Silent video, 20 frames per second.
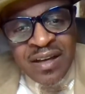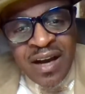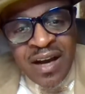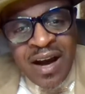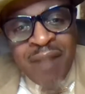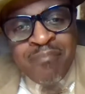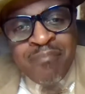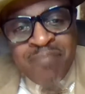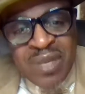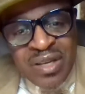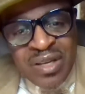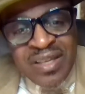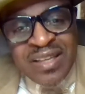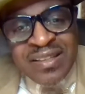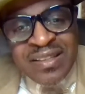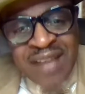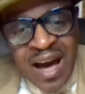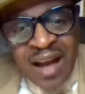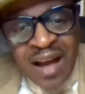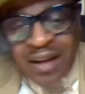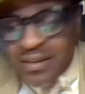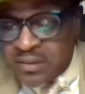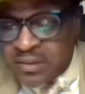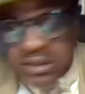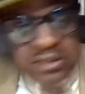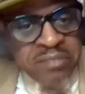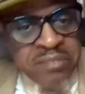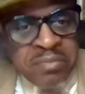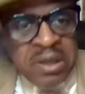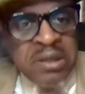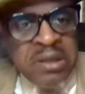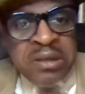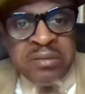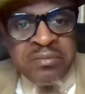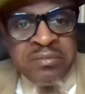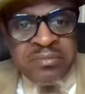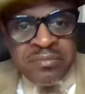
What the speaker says: $1 million. Just $1 million.